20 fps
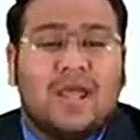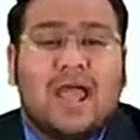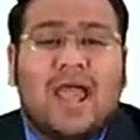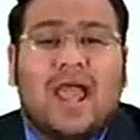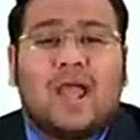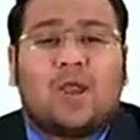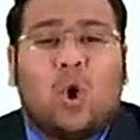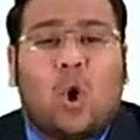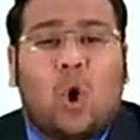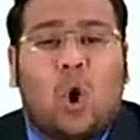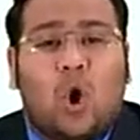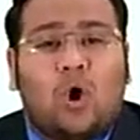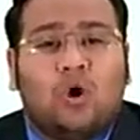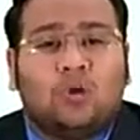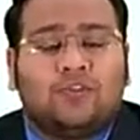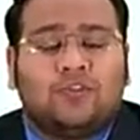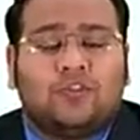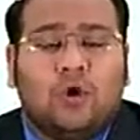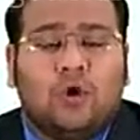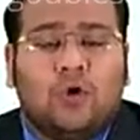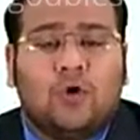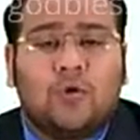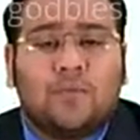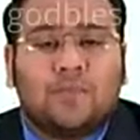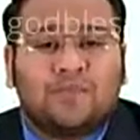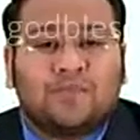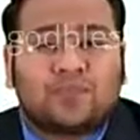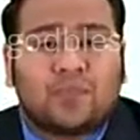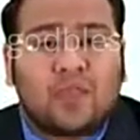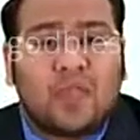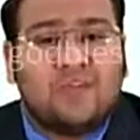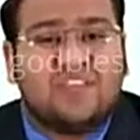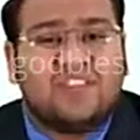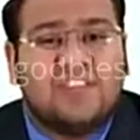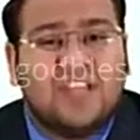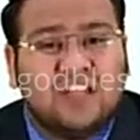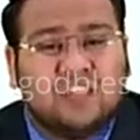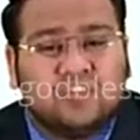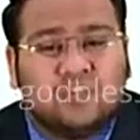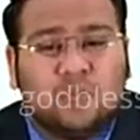and also if
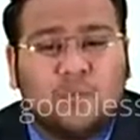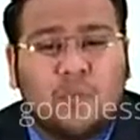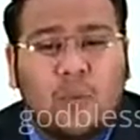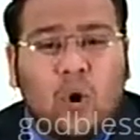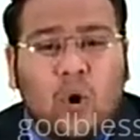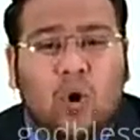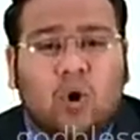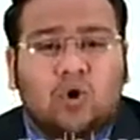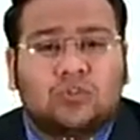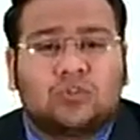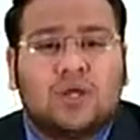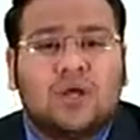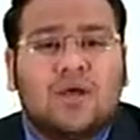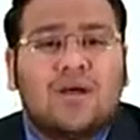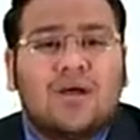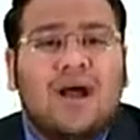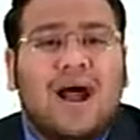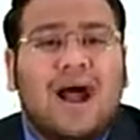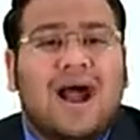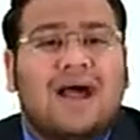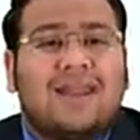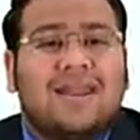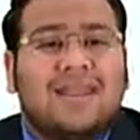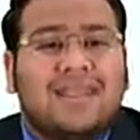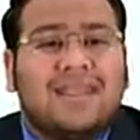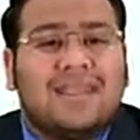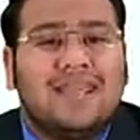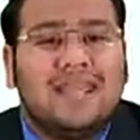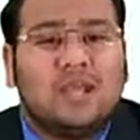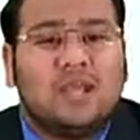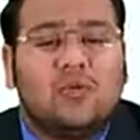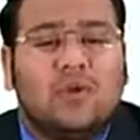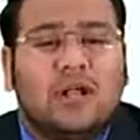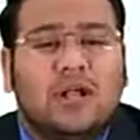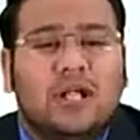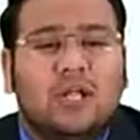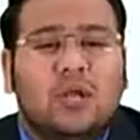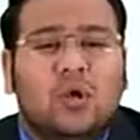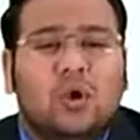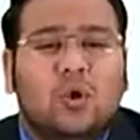these both are equal
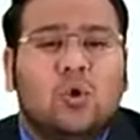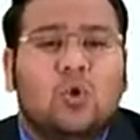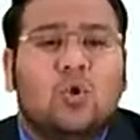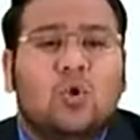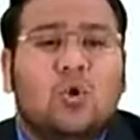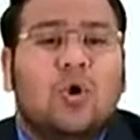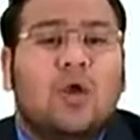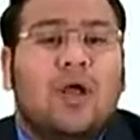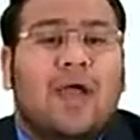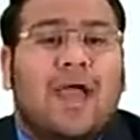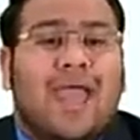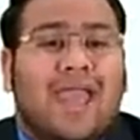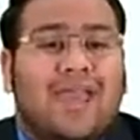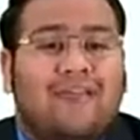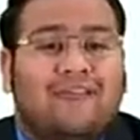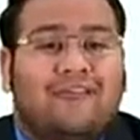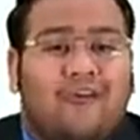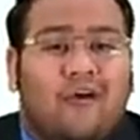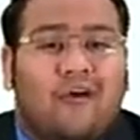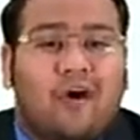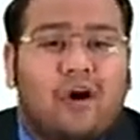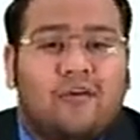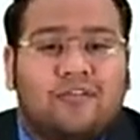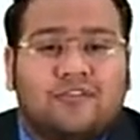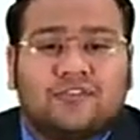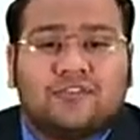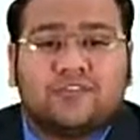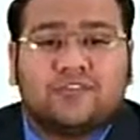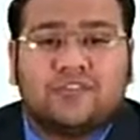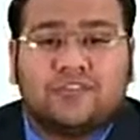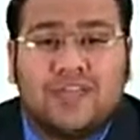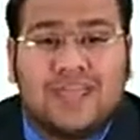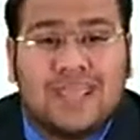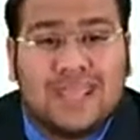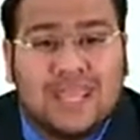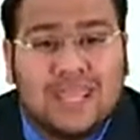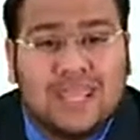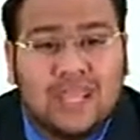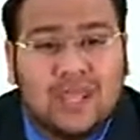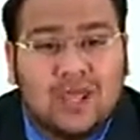to f of
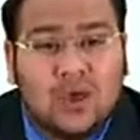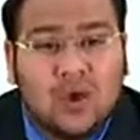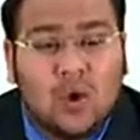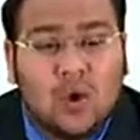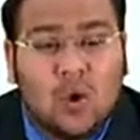c,